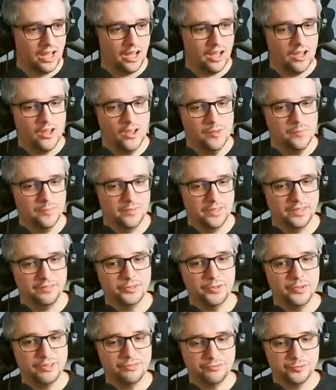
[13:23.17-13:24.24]
Um,
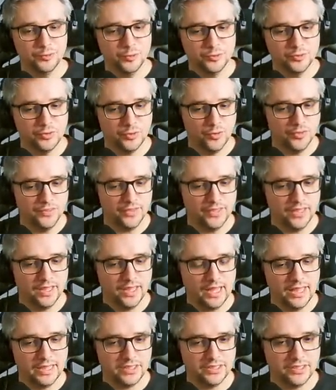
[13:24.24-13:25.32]
if you have full
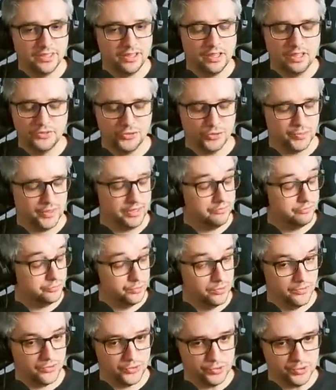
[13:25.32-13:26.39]
Condi, actually, uh, sorry,
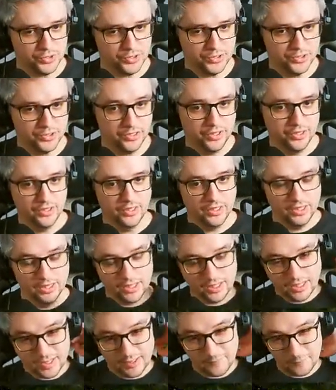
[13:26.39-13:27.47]
full Zerker,
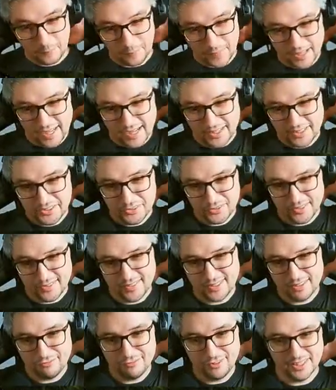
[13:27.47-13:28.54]
either
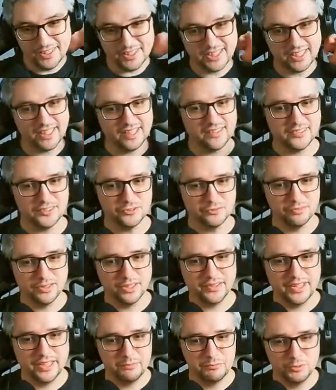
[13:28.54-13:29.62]
the Vindicator
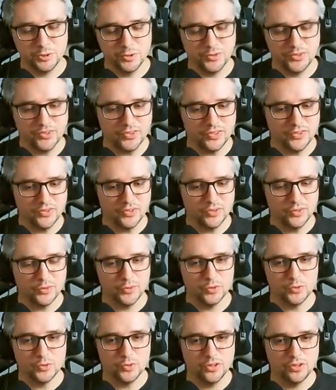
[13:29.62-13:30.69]
build I posted
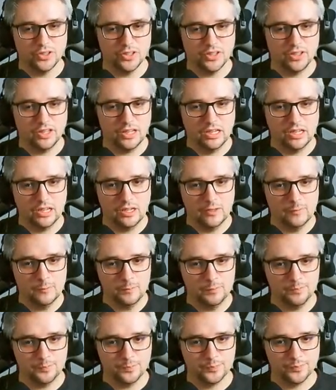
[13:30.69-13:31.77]
or
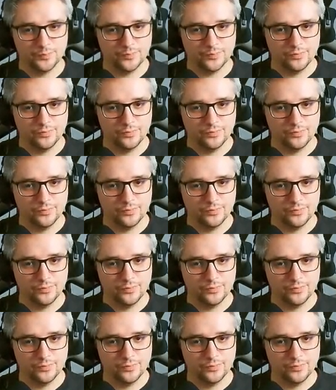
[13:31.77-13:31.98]
um,